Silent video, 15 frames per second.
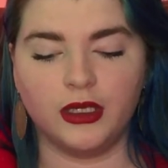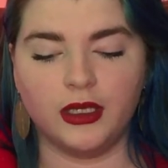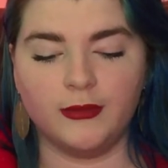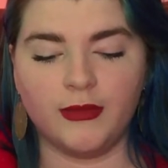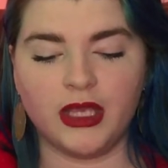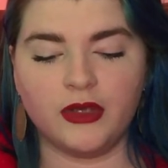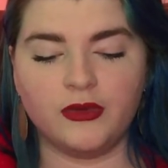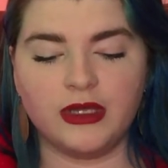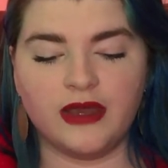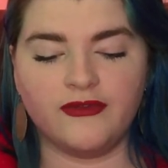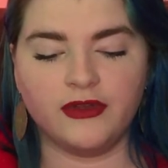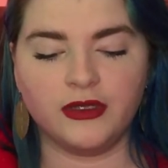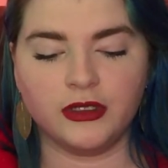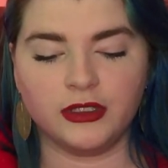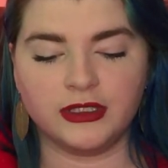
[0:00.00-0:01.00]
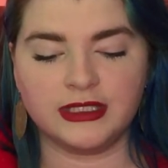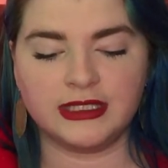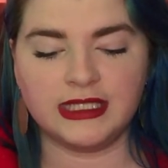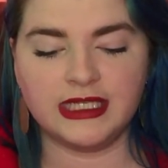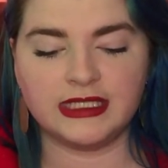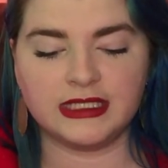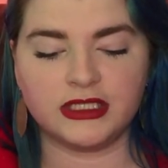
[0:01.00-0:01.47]
May you never
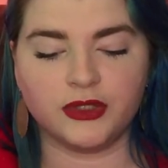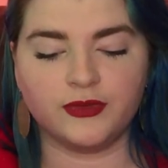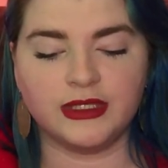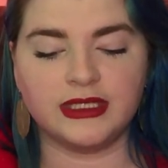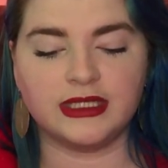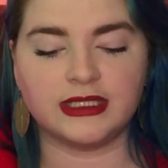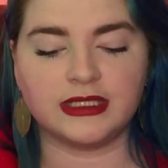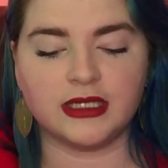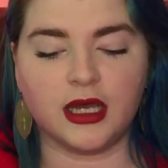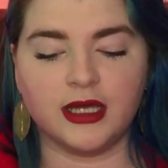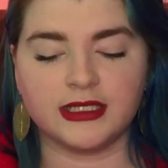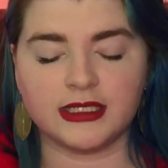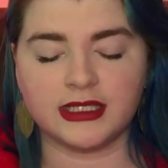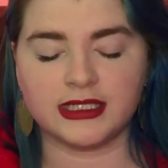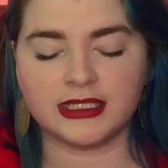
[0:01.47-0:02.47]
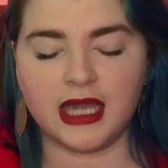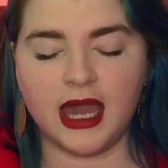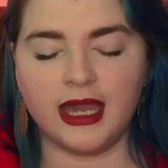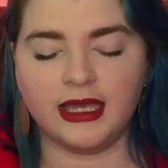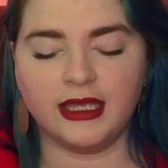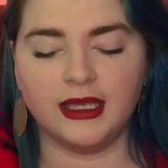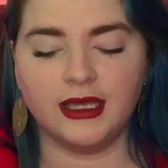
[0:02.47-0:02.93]
cease to read the stars in the
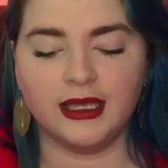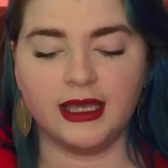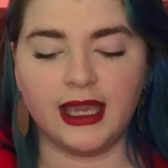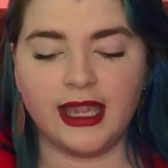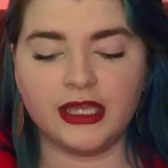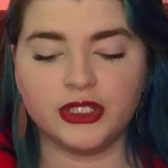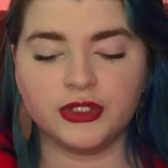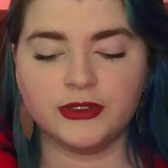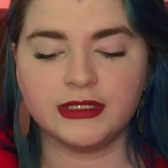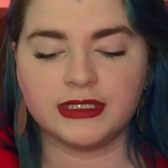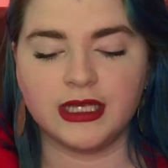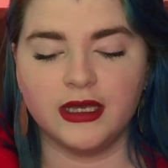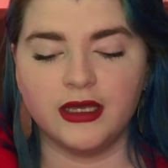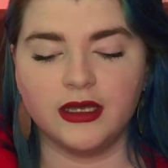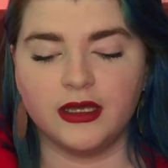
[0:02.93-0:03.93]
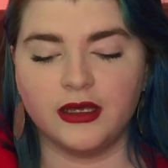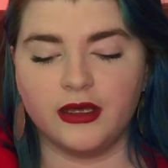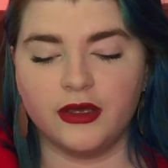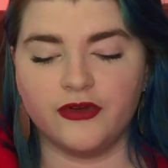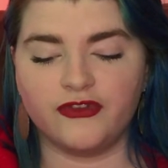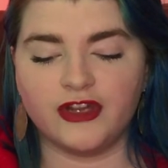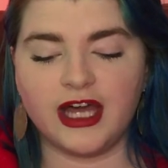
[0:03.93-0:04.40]
sky. Angels,
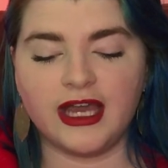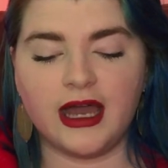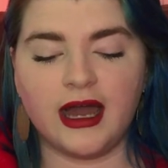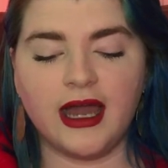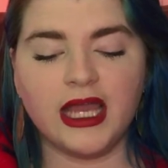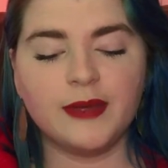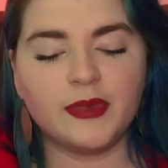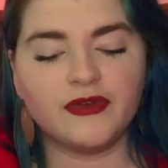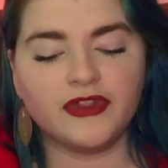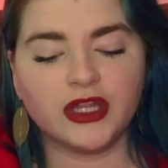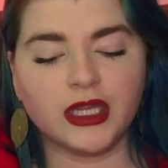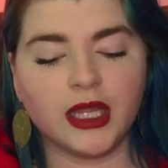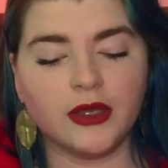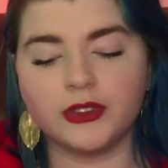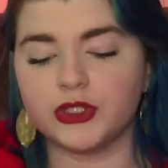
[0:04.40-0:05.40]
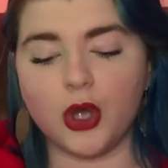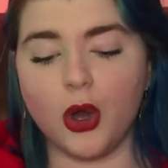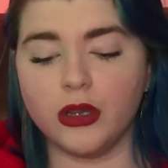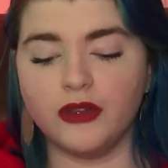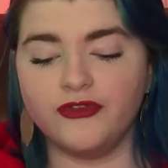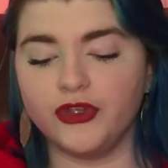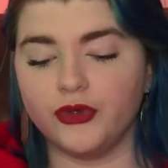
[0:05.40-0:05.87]
fly high above the clouds,
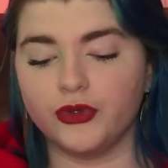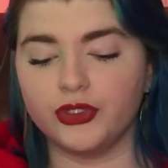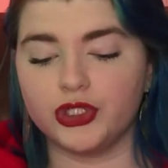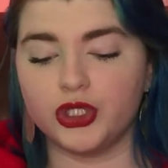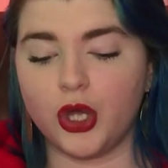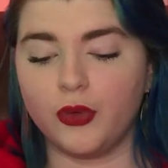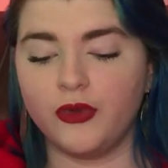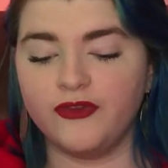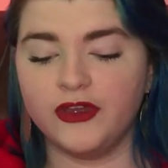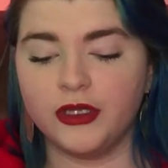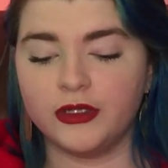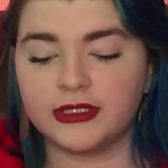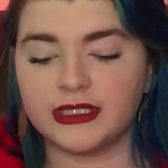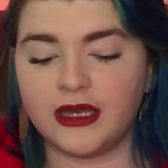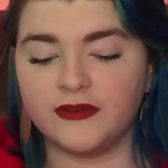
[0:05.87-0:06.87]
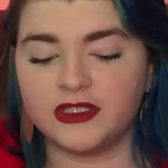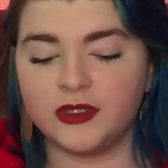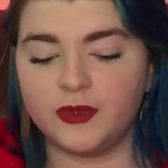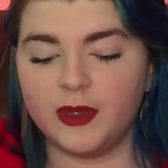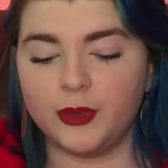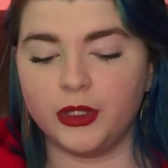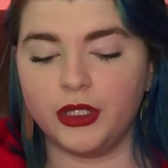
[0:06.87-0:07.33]
all of you. Do not reveal yourselves to
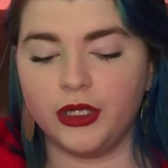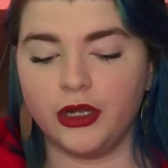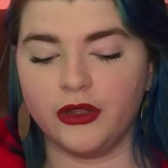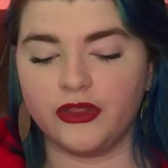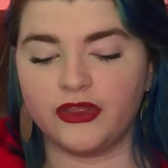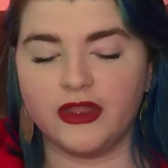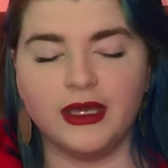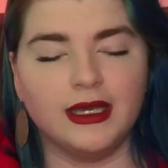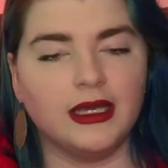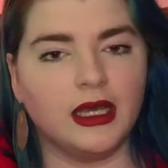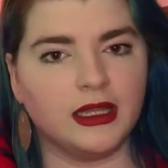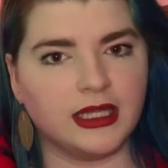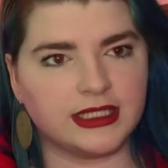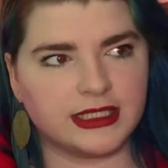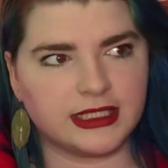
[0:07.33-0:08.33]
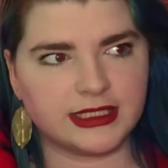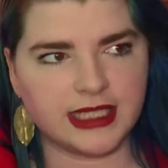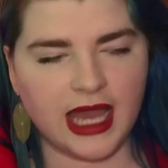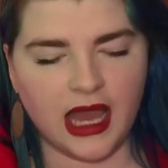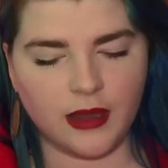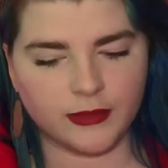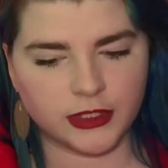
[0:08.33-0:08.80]
people on earth unless it is
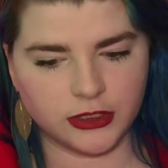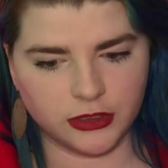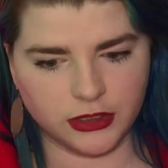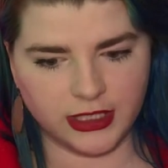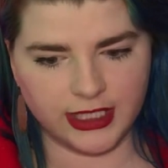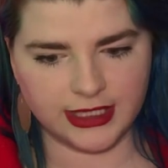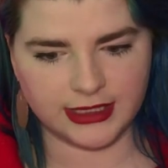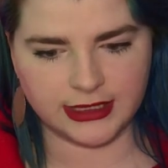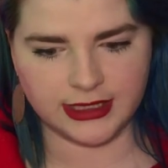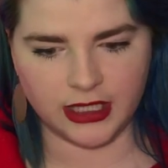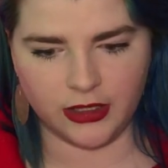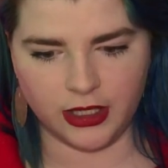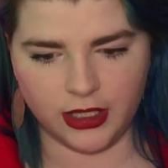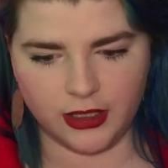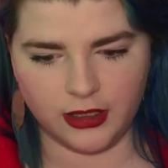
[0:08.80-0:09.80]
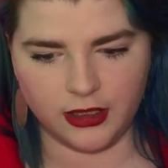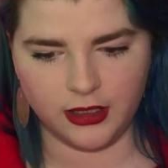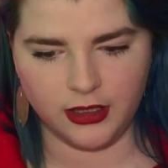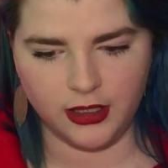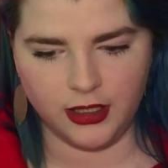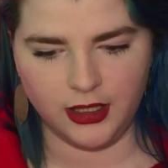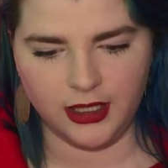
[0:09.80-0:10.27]
absolutely necessary.
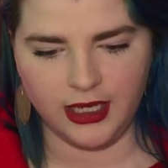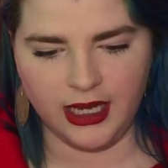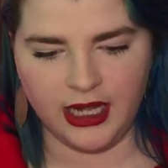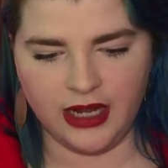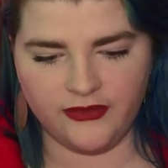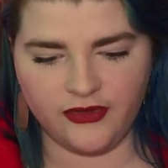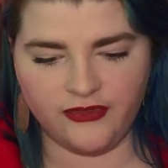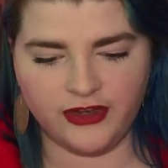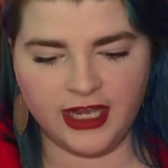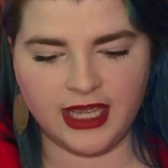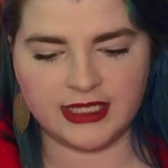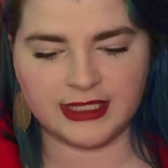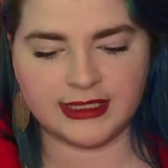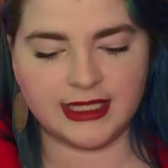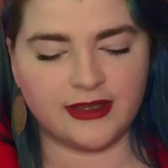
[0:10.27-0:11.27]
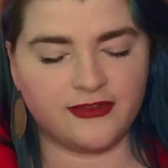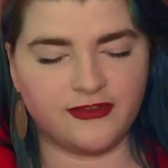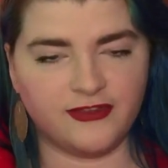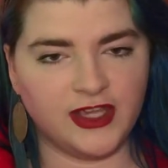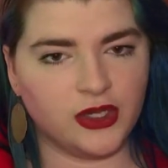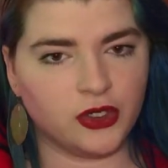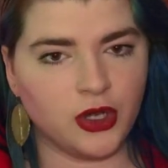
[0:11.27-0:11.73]
And never forget to say,
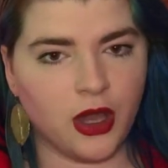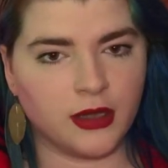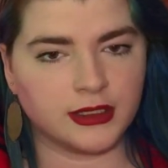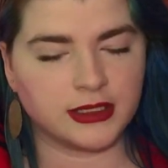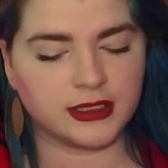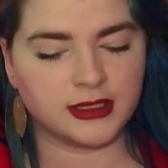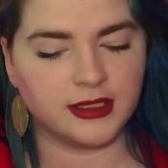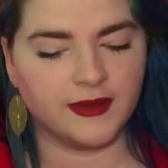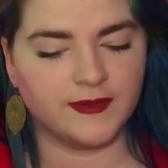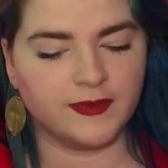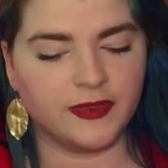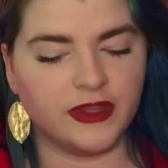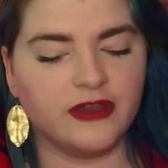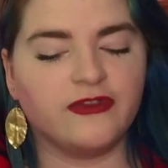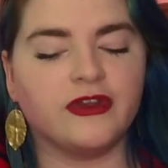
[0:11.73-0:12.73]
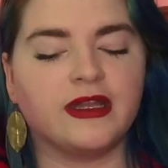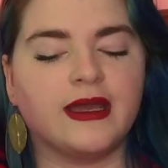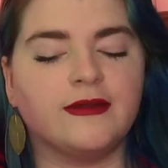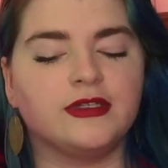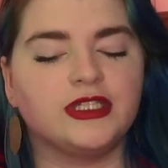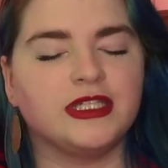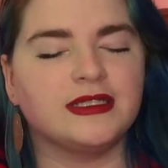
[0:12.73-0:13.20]
'Fear not, for
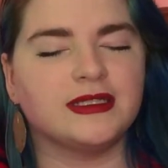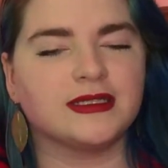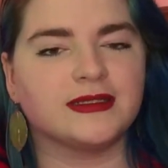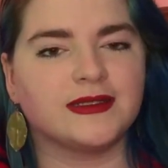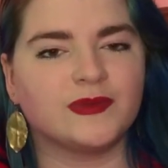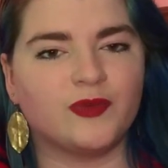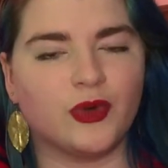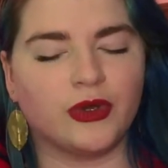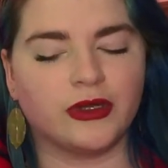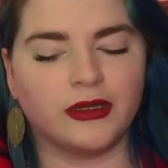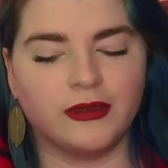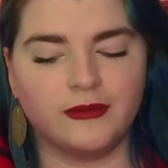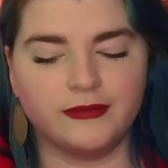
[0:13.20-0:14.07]
now Jesus is born.'"